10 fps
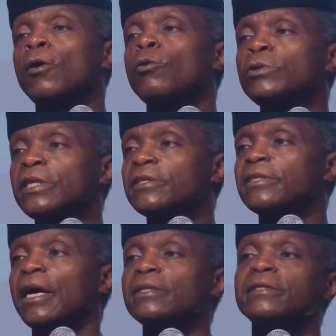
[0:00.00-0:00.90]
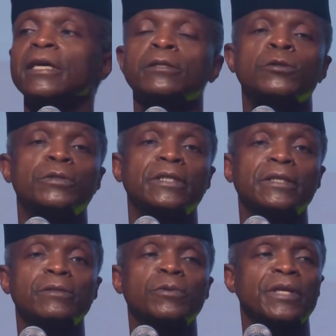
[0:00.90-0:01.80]
who discharge their
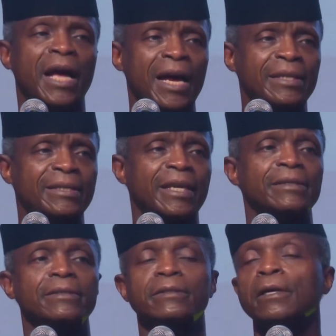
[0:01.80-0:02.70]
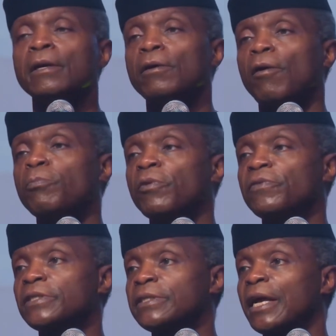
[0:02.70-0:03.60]
duties with a high sense of
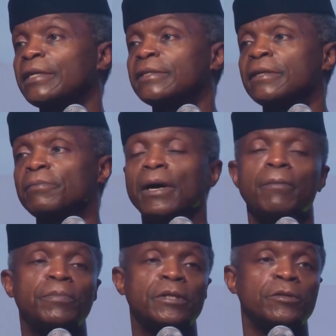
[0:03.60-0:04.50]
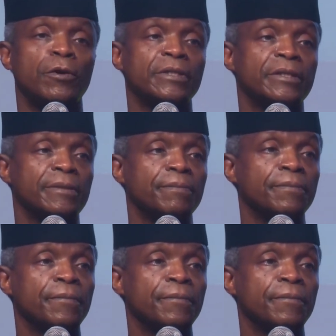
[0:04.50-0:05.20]
professionalism and patriotism.